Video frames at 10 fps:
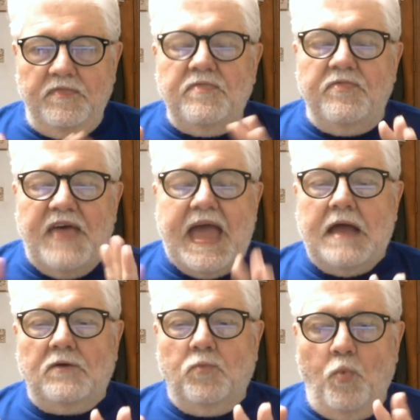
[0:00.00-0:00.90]

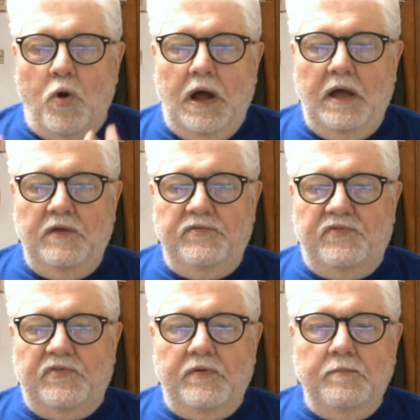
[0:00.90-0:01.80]
that
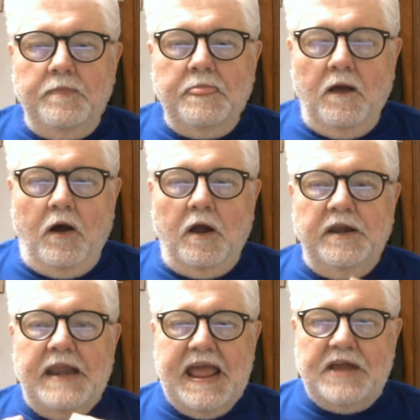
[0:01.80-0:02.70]
was, on a
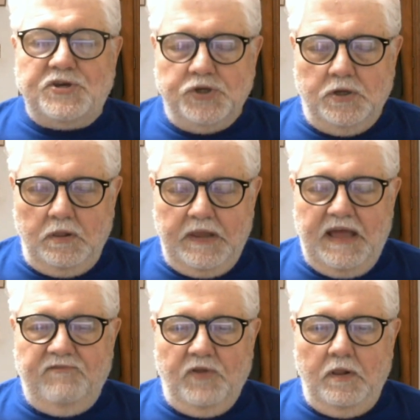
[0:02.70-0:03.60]
national
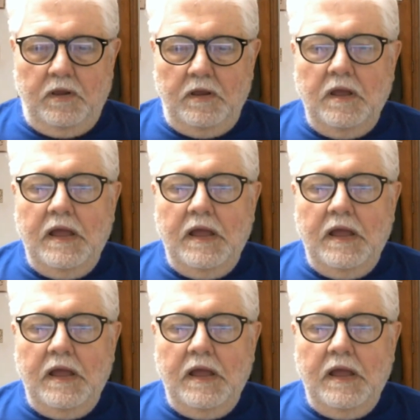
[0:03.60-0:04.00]
level,